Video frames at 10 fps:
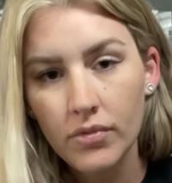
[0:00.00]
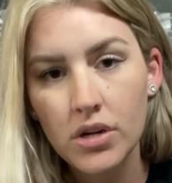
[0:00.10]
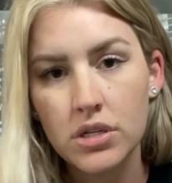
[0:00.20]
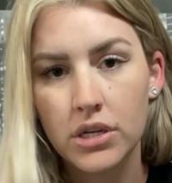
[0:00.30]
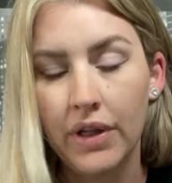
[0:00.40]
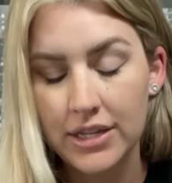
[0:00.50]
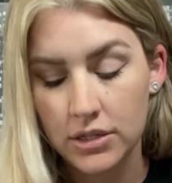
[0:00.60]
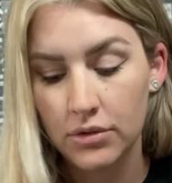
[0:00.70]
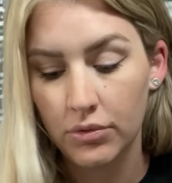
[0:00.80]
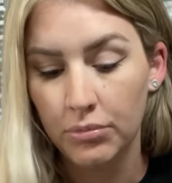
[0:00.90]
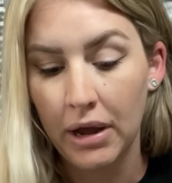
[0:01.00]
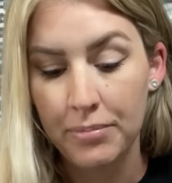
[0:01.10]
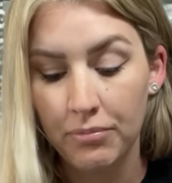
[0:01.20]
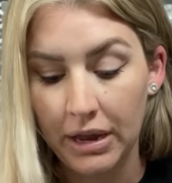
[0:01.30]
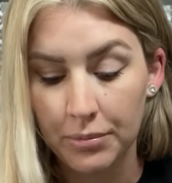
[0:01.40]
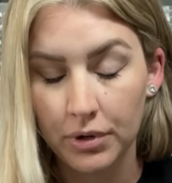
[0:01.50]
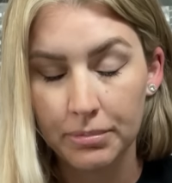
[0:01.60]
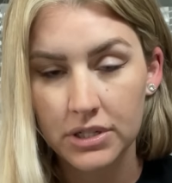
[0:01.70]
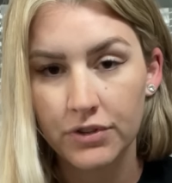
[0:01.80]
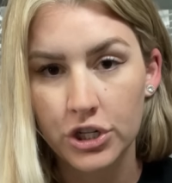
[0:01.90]
And so that's my main
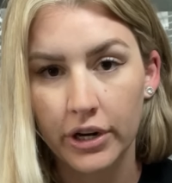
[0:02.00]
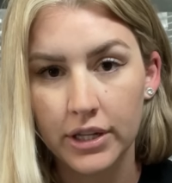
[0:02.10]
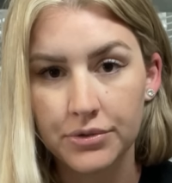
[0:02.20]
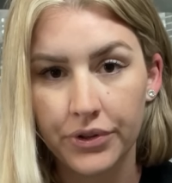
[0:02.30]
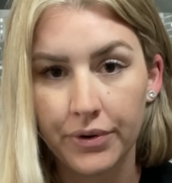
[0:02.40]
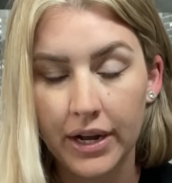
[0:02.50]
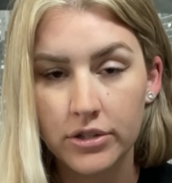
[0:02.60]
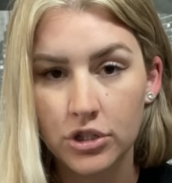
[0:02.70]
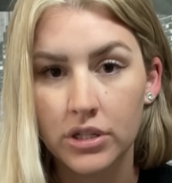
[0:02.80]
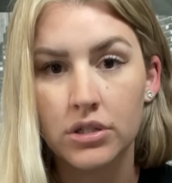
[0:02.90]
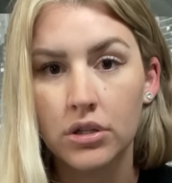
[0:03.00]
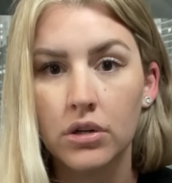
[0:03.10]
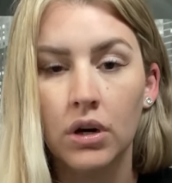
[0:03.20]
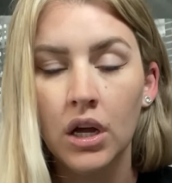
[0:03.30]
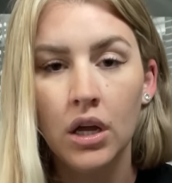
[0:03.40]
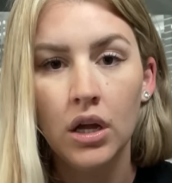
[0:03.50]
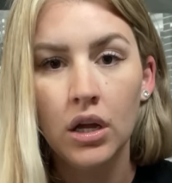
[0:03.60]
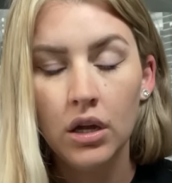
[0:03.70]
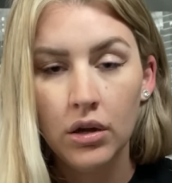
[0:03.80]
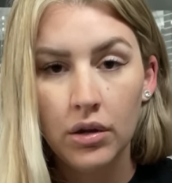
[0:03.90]
purpose for sharing this with you guys, just to
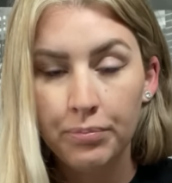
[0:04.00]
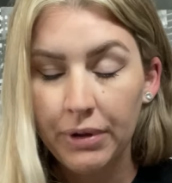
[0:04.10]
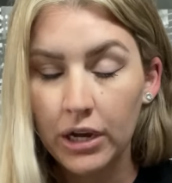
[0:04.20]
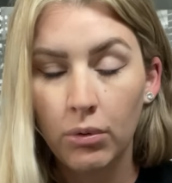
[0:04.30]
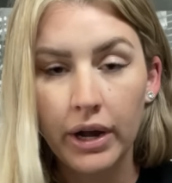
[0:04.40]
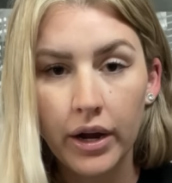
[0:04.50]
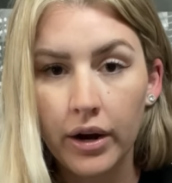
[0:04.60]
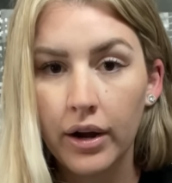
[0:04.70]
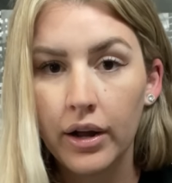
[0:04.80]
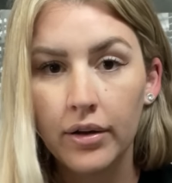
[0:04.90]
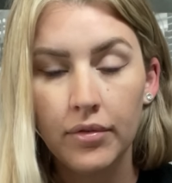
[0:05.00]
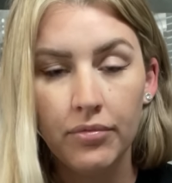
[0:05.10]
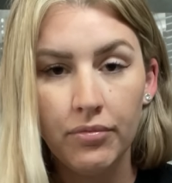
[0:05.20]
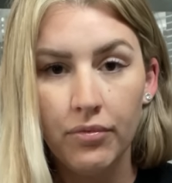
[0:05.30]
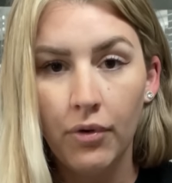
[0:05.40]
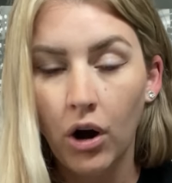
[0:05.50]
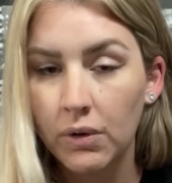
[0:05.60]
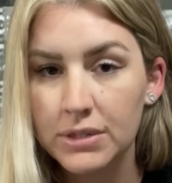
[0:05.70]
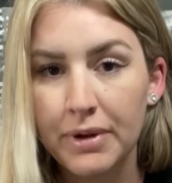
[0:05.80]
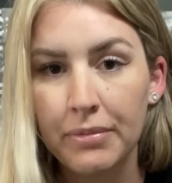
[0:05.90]
be aware,
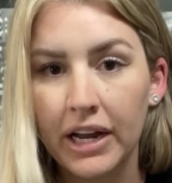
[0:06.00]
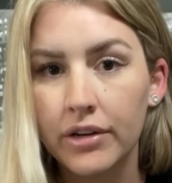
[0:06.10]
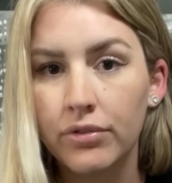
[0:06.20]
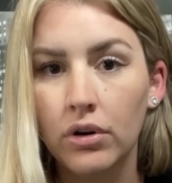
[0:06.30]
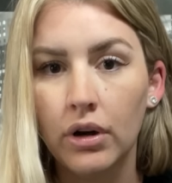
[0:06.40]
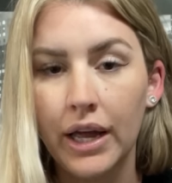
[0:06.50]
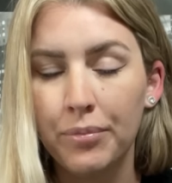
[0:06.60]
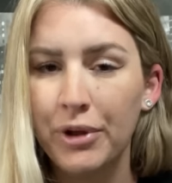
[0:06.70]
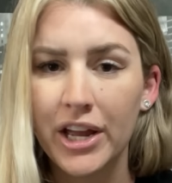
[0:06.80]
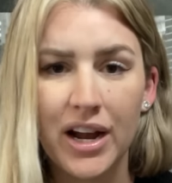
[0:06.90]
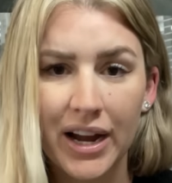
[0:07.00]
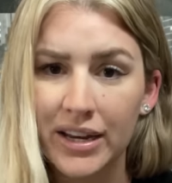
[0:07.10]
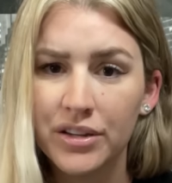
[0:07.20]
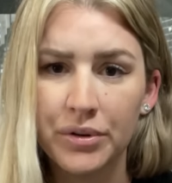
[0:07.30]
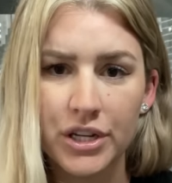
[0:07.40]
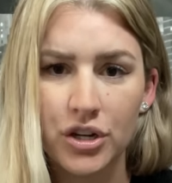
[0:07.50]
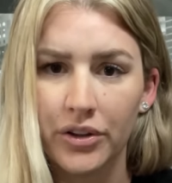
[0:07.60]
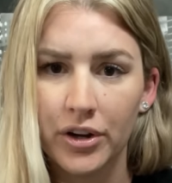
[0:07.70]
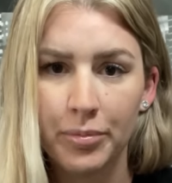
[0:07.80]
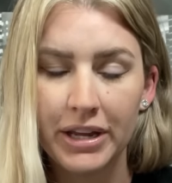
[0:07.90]
always be mindful, and be kind to each
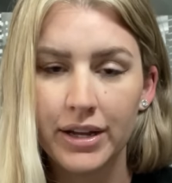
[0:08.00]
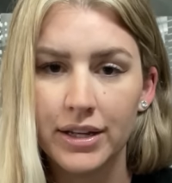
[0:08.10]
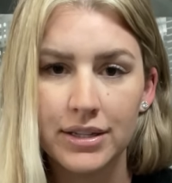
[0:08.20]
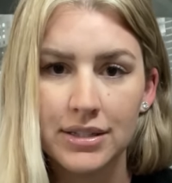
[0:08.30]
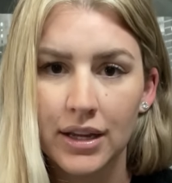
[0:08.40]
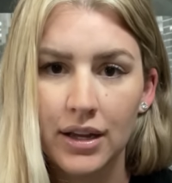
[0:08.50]
other, because